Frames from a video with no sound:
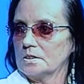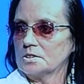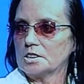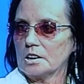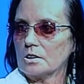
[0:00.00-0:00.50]
The
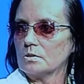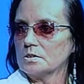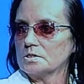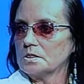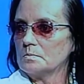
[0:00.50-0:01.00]

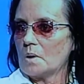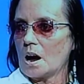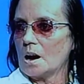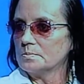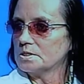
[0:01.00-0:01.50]
terrorists and
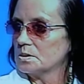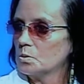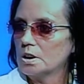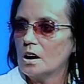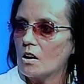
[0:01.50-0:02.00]
mobs that
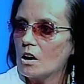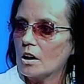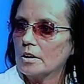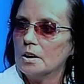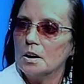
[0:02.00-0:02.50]
we
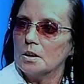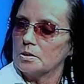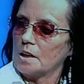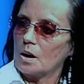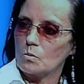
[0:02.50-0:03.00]
are,
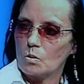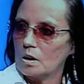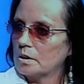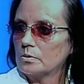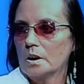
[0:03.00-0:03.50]
not
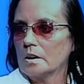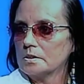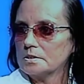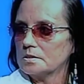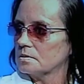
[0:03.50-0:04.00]
one
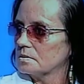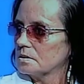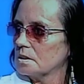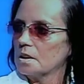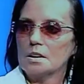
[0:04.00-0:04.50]
arrest.
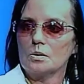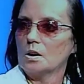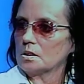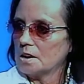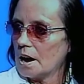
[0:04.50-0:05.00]
Not one
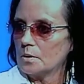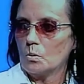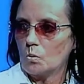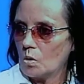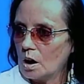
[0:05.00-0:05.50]
arrest.
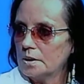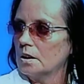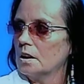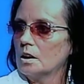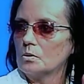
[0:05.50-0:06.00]
2.5 million
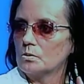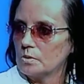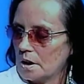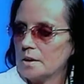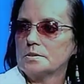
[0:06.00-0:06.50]
people,
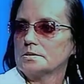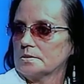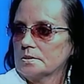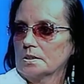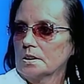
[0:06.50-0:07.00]
not one arrest.